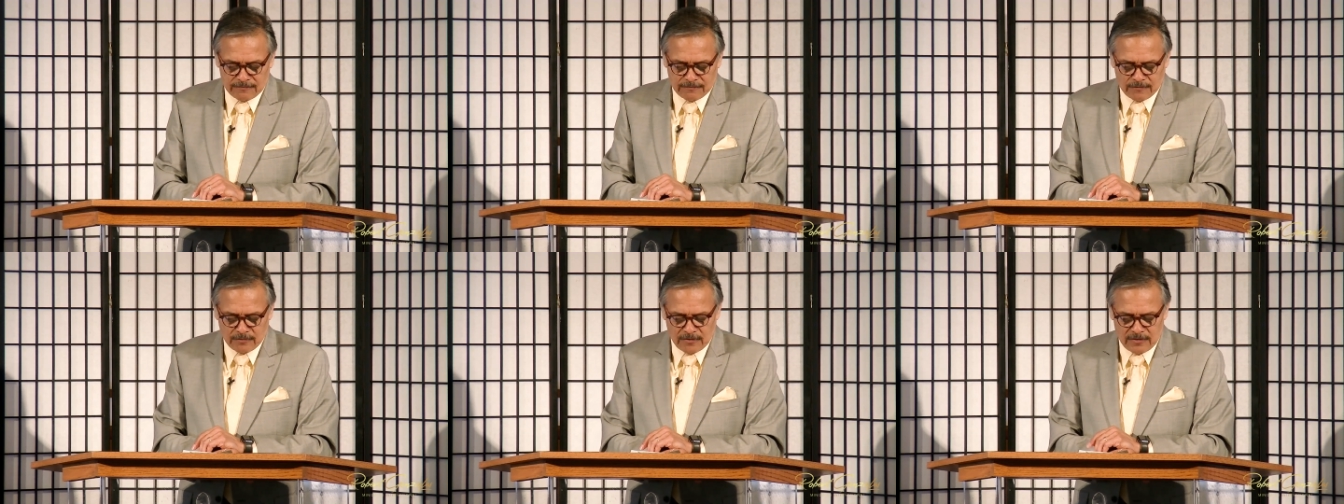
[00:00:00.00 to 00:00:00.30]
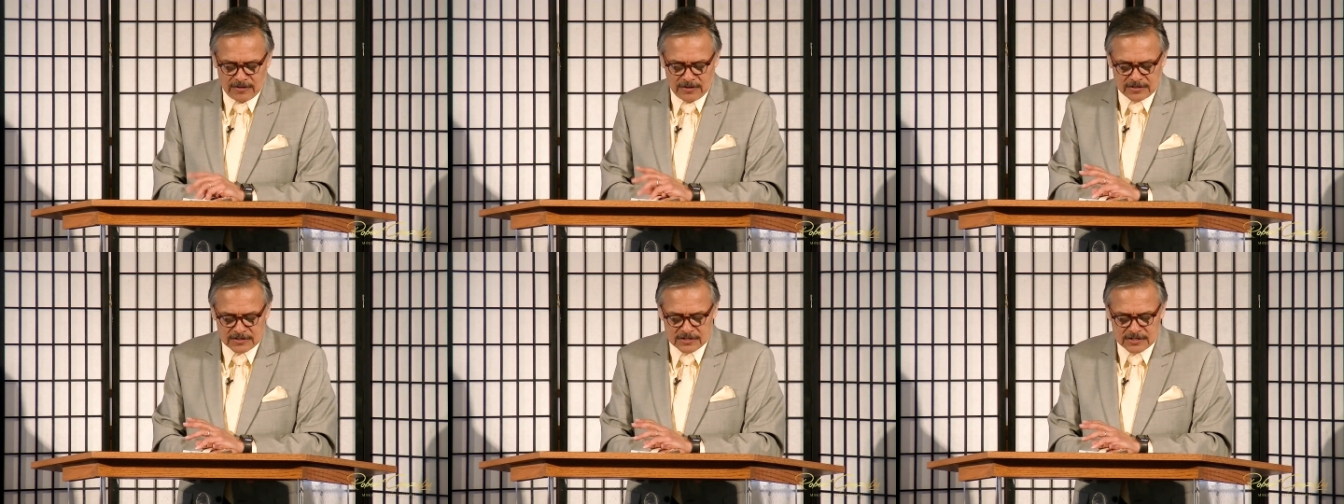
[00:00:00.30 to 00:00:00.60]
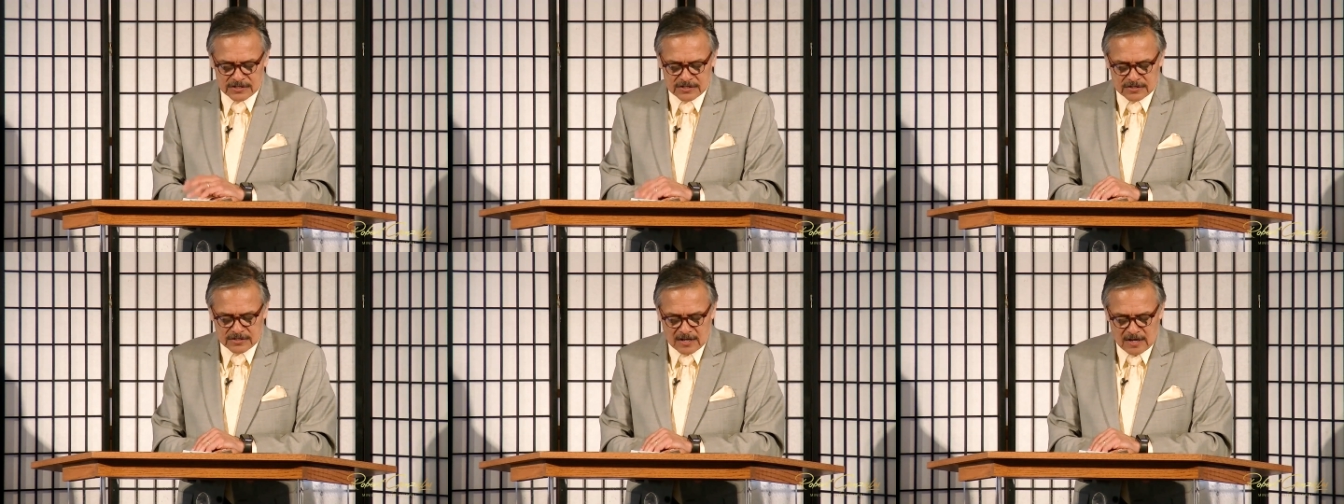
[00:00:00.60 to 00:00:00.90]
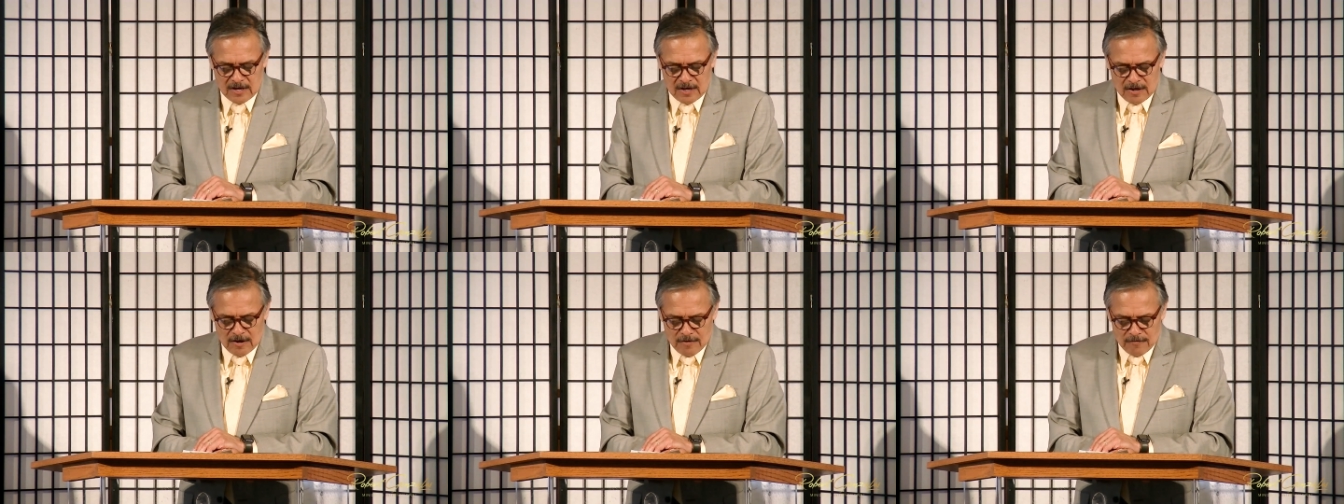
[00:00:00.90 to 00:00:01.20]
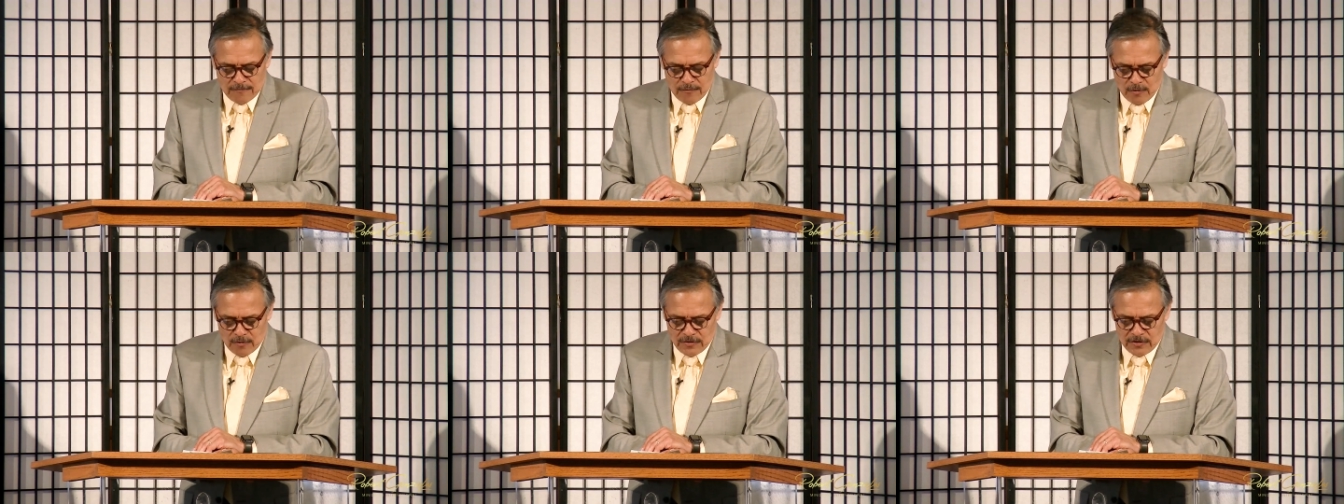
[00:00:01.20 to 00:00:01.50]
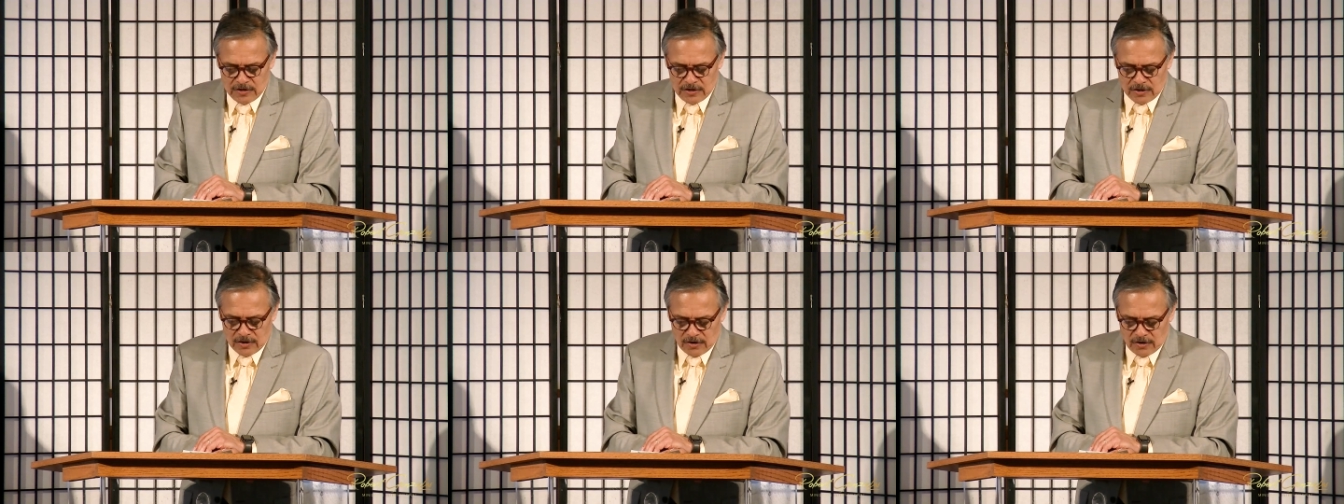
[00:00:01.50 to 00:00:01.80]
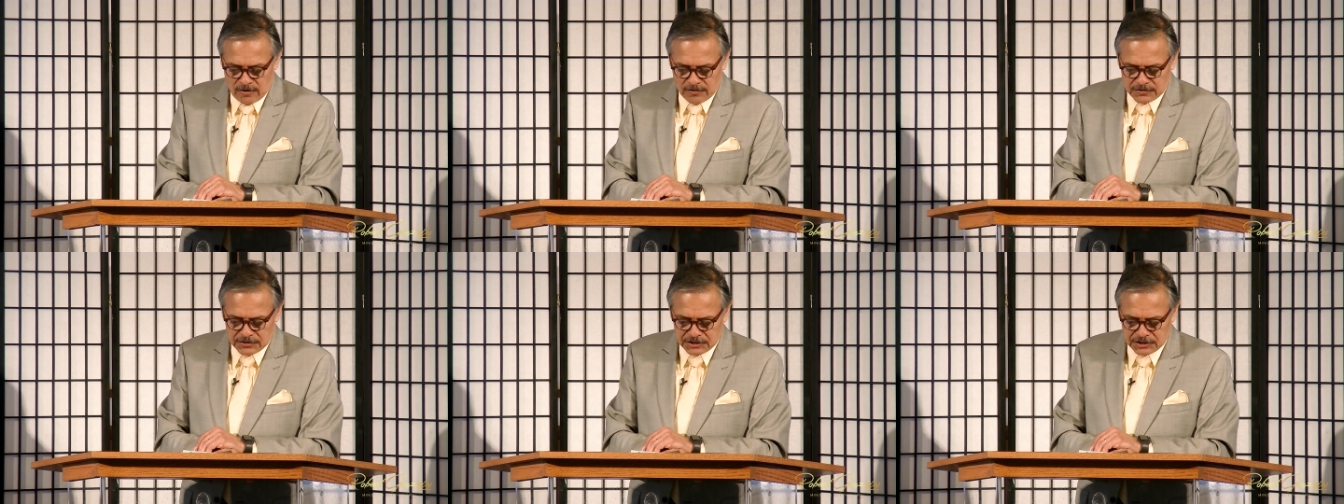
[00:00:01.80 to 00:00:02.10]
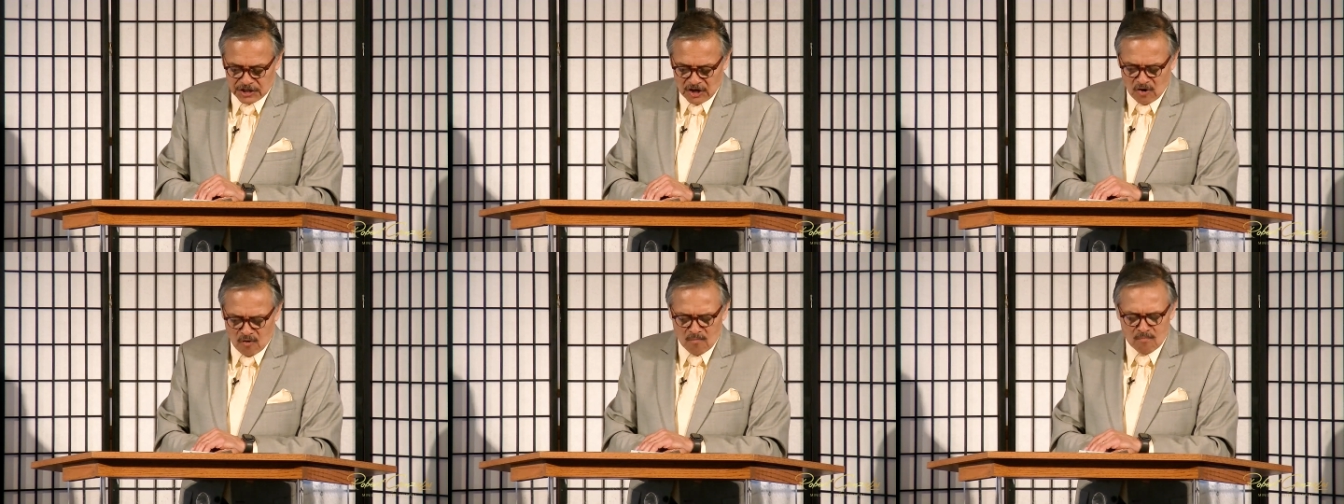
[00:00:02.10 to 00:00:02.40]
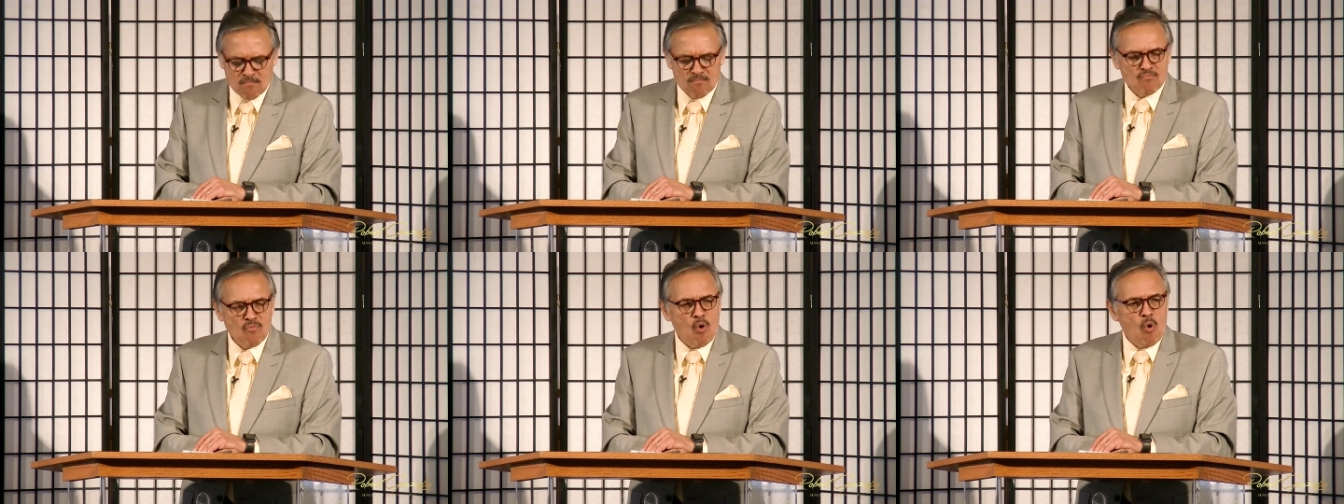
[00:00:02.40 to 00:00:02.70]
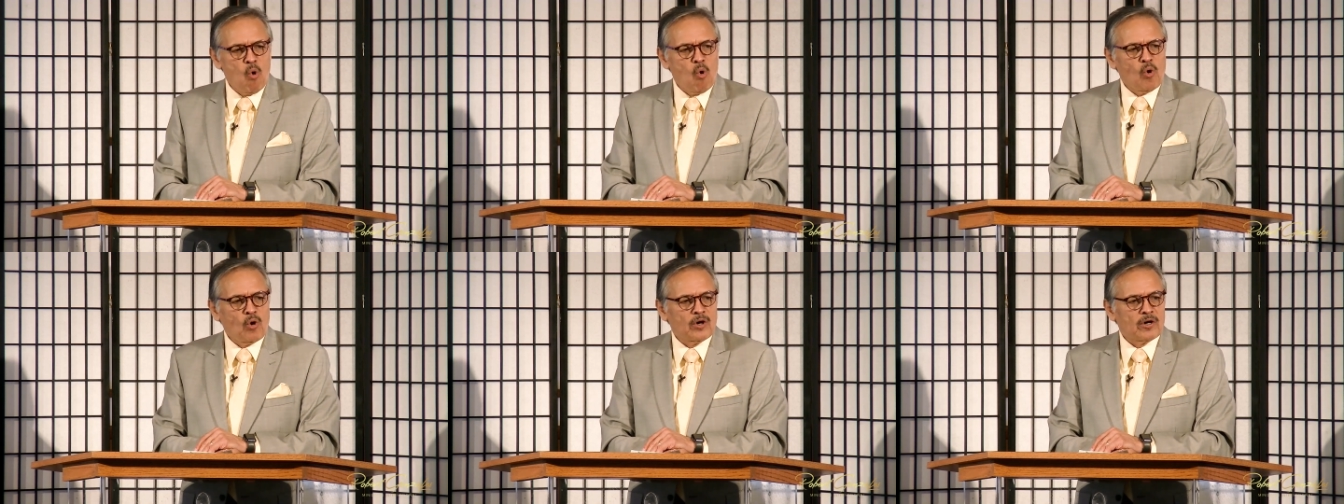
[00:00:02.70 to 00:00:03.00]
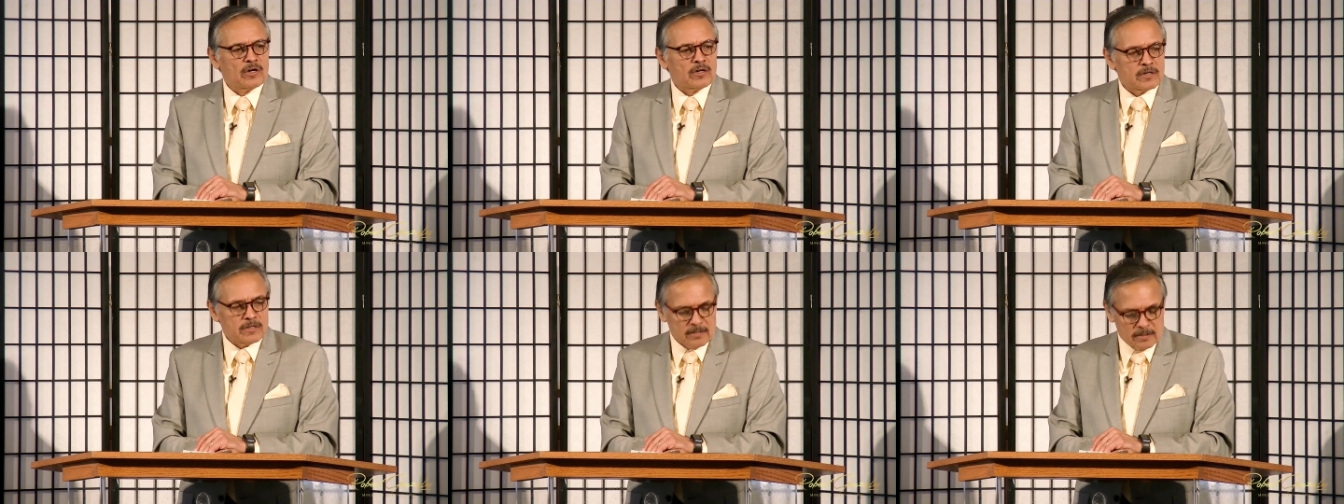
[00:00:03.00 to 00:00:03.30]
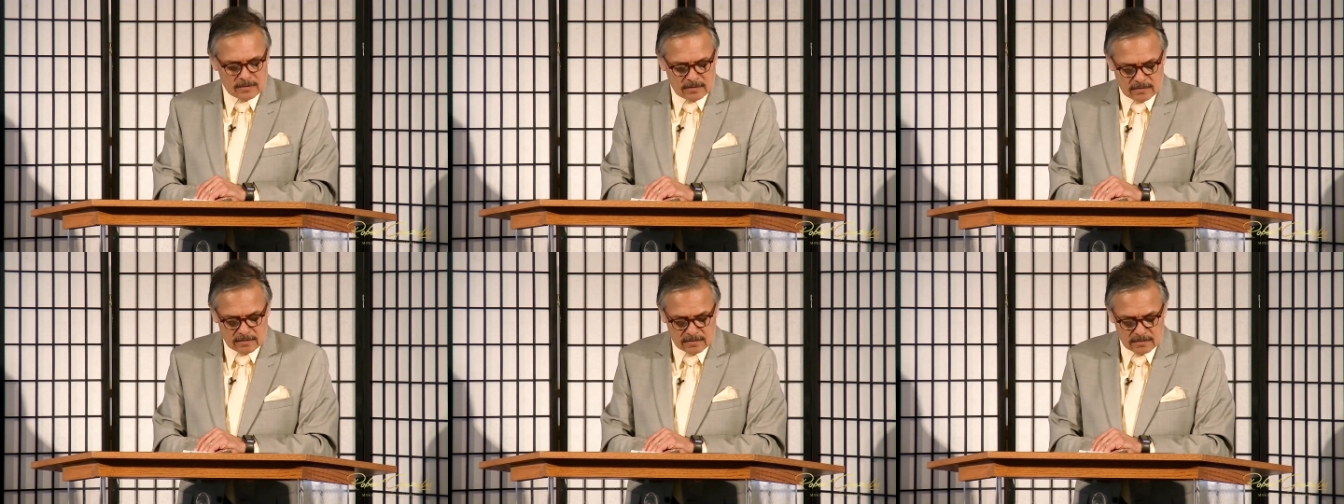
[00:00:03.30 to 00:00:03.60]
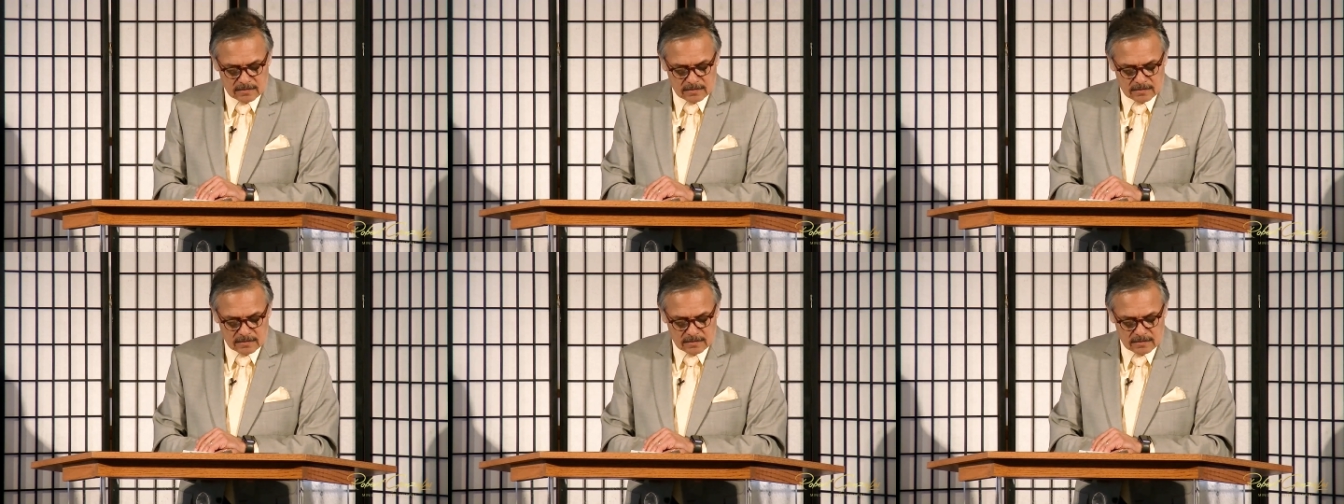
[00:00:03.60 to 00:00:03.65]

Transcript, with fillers: for the earth shall mourn,